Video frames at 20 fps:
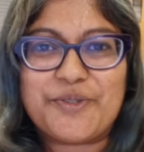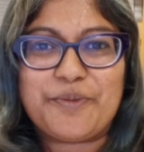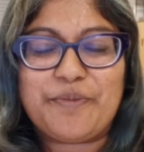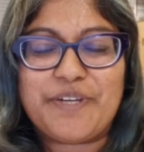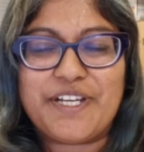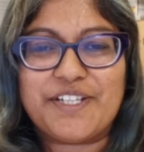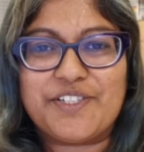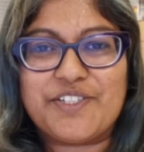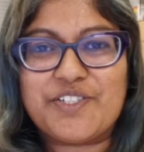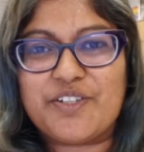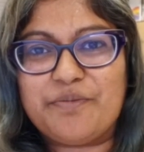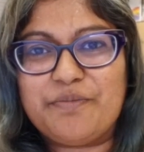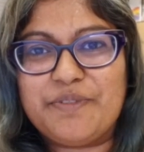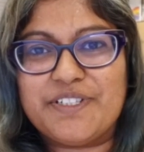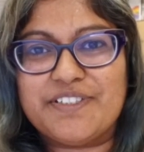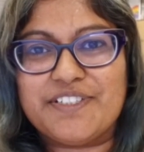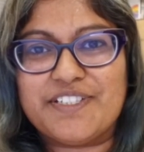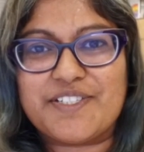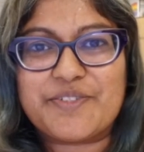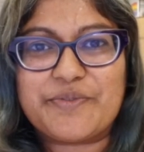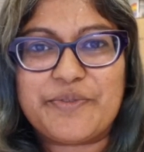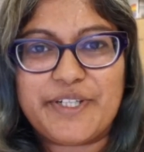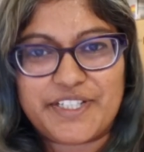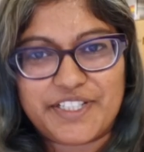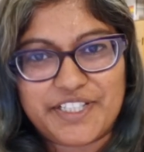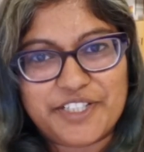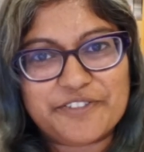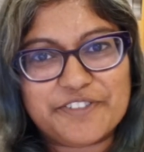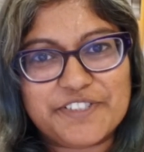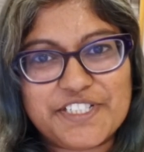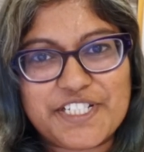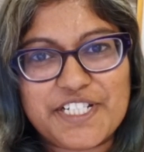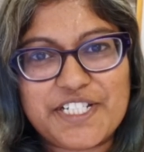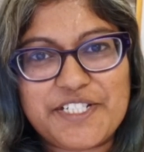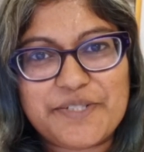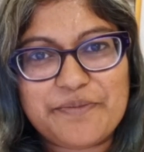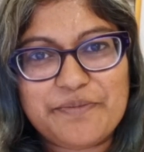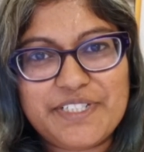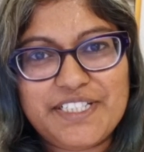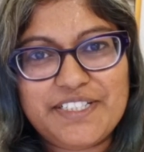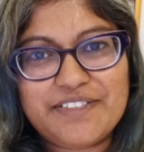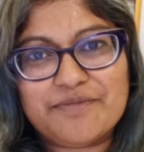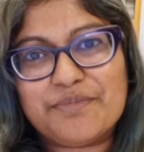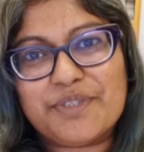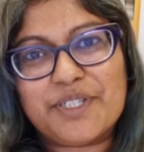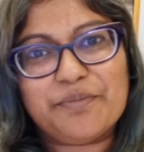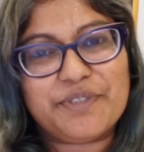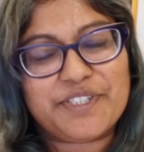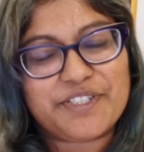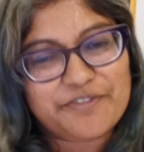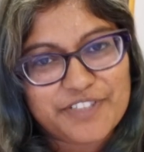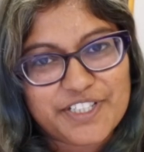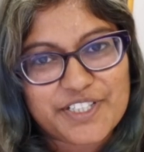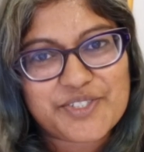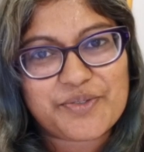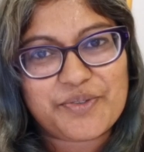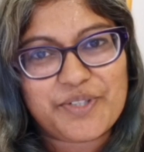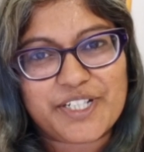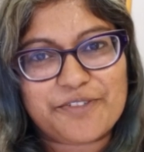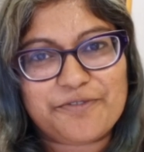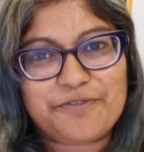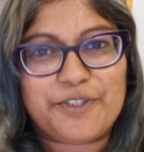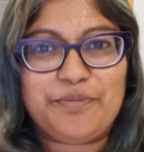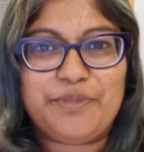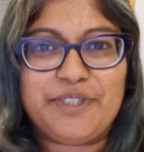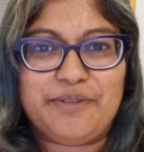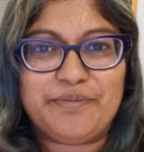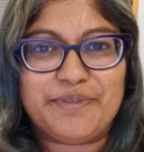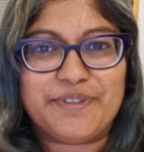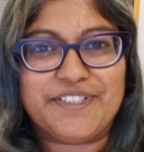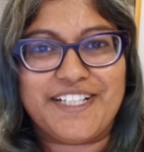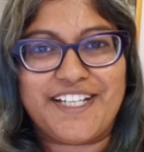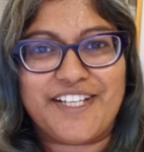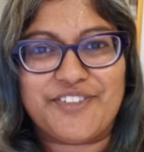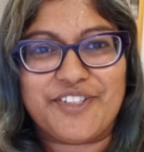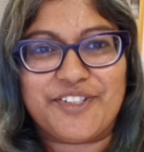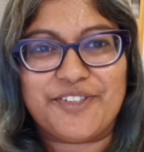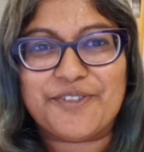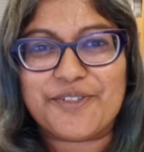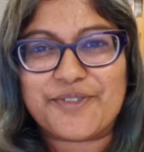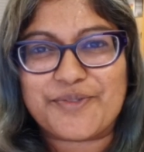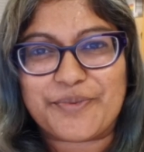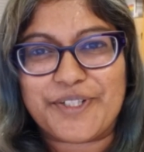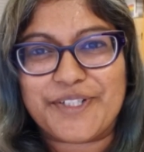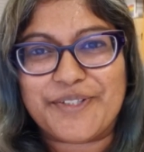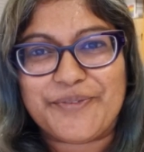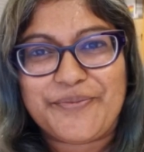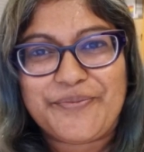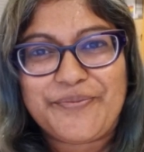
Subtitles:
about a topic that's quite near and dear to me and probably affects quite a few people out there as well.